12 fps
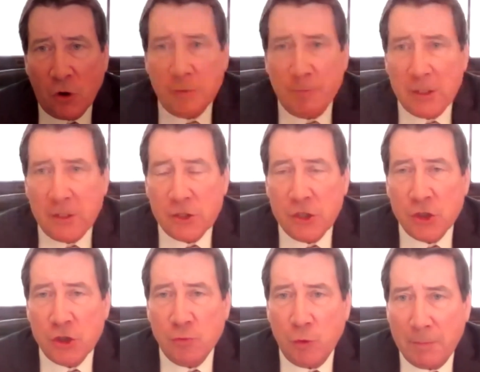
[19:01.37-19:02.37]
ultimate
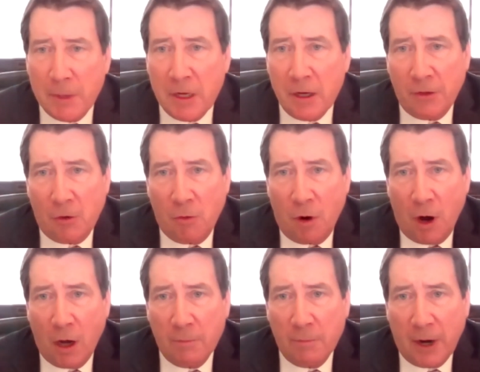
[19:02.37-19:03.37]
decision would be on the
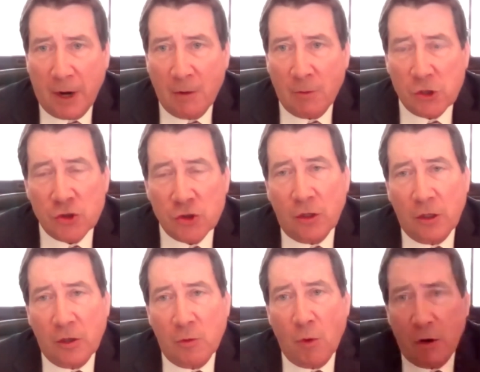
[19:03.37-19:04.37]
Quad, but I would
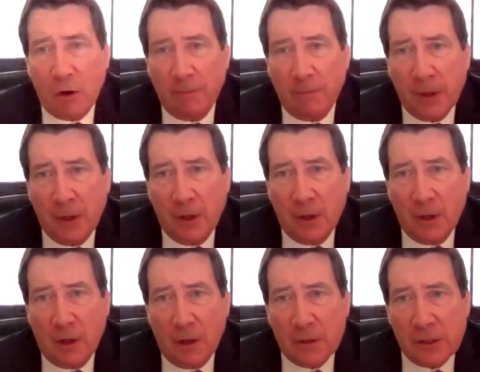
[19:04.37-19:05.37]
certainly welcome
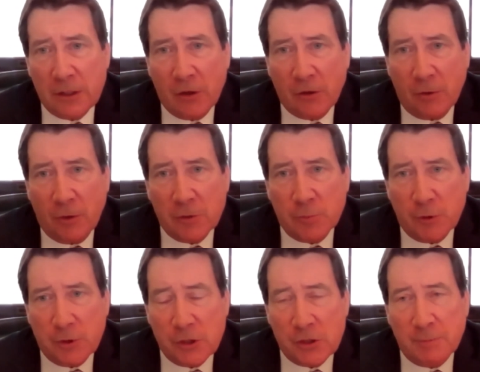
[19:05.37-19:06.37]
uh, South Korea's
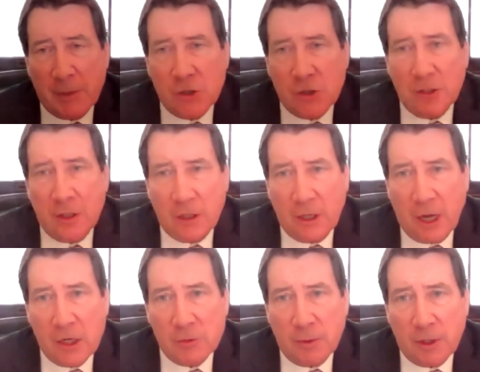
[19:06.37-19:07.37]
participation and
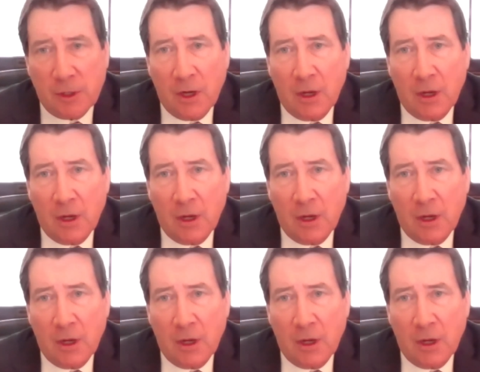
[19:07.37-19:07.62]
engagement.